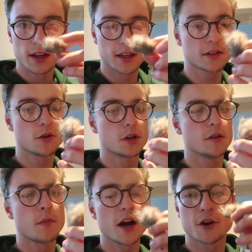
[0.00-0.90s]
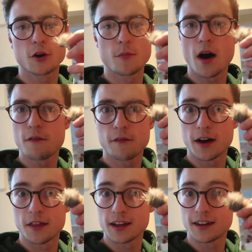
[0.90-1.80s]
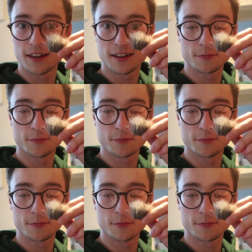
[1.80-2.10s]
It's called a micro muff, I think.